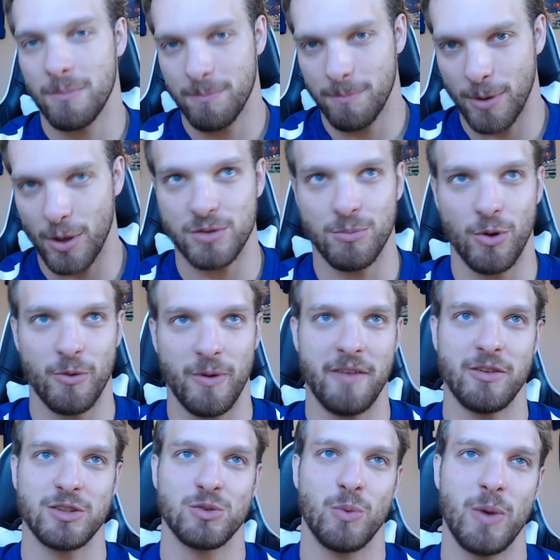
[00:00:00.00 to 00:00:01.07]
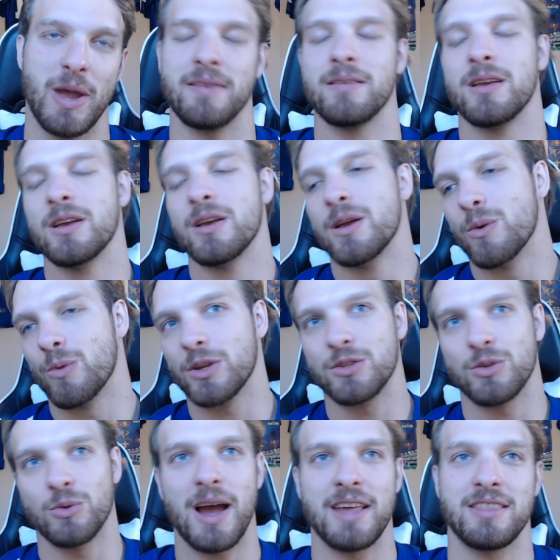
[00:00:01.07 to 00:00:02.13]
Baltimore Ravens win. What
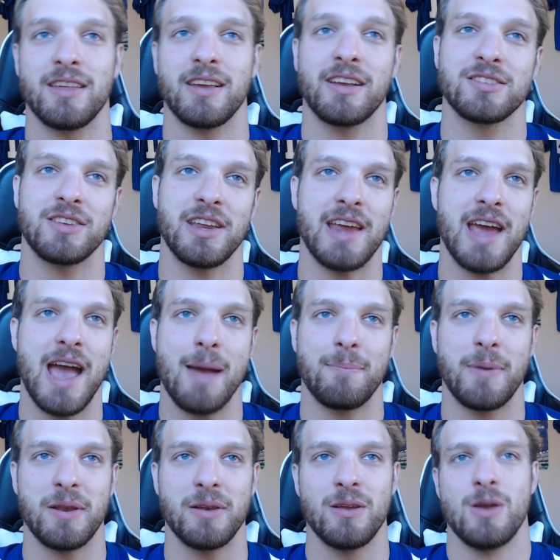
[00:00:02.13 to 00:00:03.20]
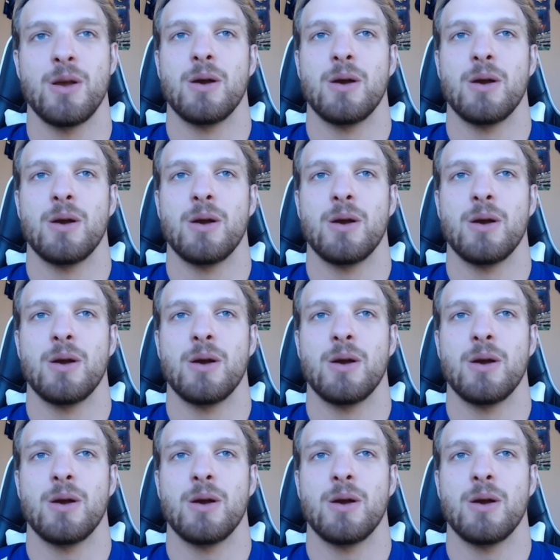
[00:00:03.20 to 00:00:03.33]
do I think is going to happen?